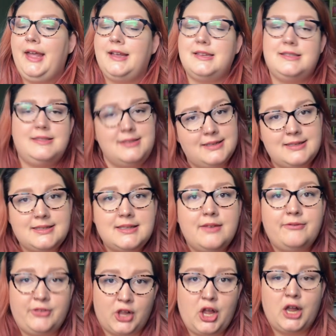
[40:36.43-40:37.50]
because this
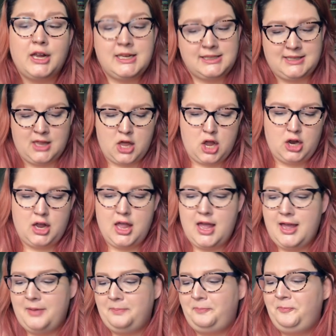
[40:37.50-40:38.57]
vlog is long.
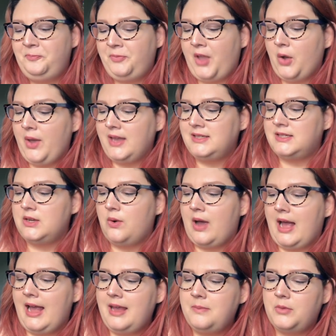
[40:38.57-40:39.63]
Um, okay, so
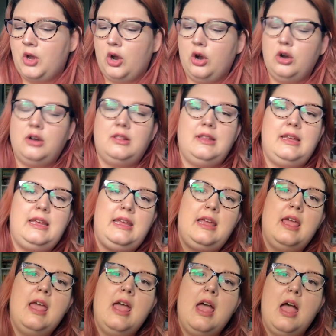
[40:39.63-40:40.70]
I'm
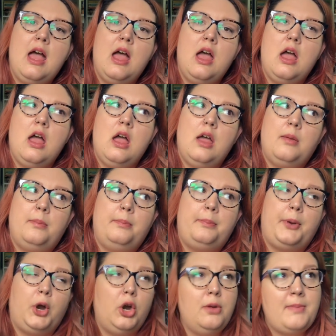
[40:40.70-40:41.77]
currently
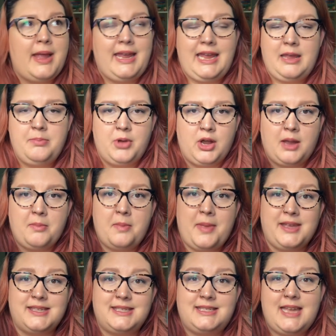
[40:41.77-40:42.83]
per my ebook, I'm
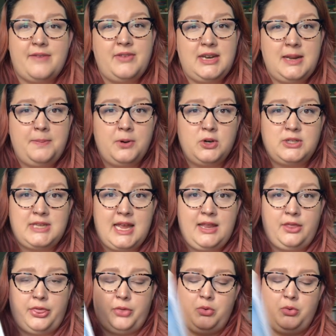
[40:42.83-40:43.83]
about 70%